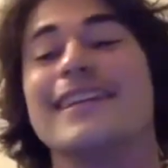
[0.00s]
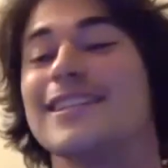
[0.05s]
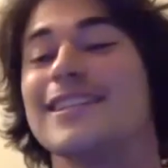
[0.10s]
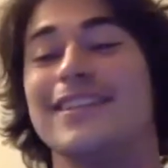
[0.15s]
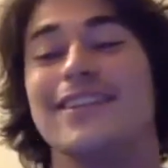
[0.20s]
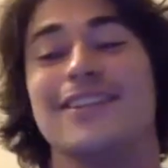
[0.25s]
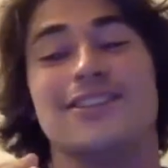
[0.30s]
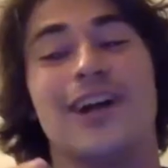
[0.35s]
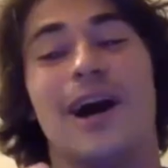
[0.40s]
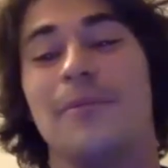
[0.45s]

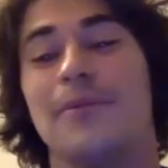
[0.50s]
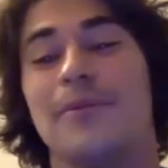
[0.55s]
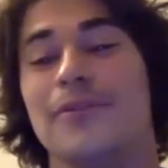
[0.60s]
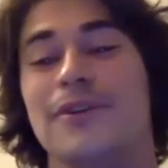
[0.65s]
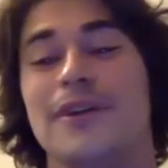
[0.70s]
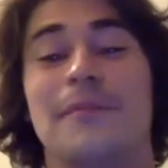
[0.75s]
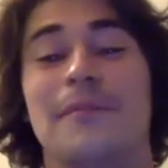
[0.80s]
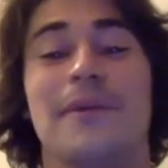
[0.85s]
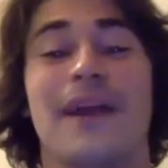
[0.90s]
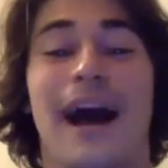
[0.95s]
in the top
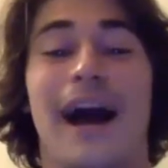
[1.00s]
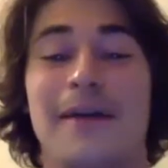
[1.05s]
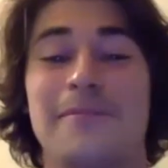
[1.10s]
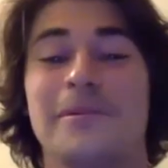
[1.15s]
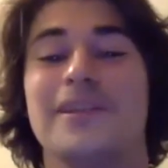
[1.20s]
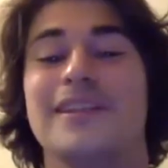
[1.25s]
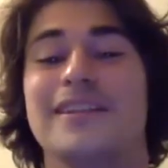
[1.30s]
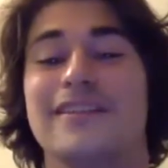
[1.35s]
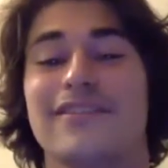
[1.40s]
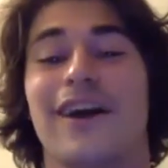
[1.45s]
3, but I
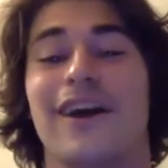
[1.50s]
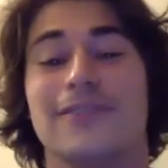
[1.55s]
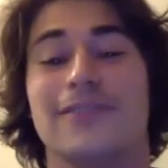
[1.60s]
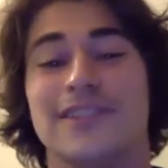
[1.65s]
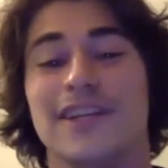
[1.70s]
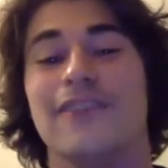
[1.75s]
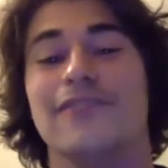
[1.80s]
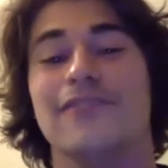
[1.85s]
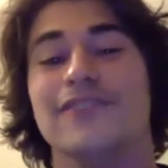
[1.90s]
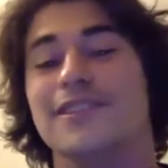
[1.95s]
believe our
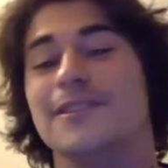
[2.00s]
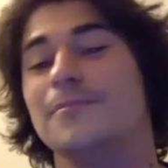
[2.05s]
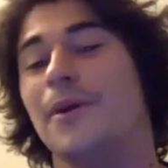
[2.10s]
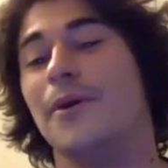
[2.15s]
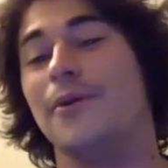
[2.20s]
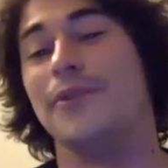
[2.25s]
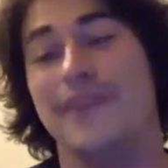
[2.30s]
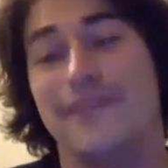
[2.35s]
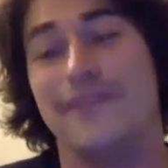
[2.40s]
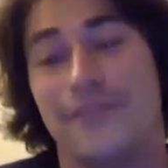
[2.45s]
toughest
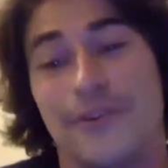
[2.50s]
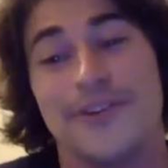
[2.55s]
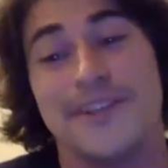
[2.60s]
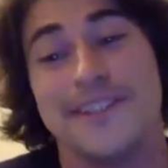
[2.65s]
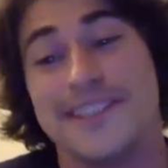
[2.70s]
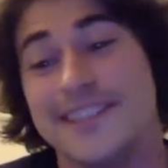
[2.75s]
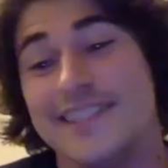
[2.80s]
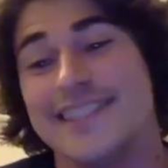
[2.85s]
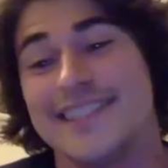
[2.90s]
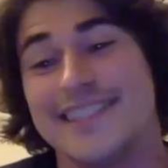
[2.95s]
opponent for
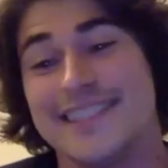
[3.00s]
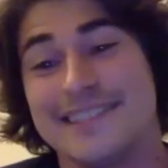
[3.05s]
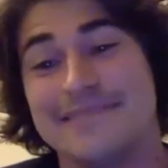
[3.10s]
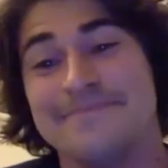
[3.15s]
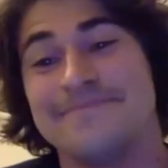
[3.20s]
this season.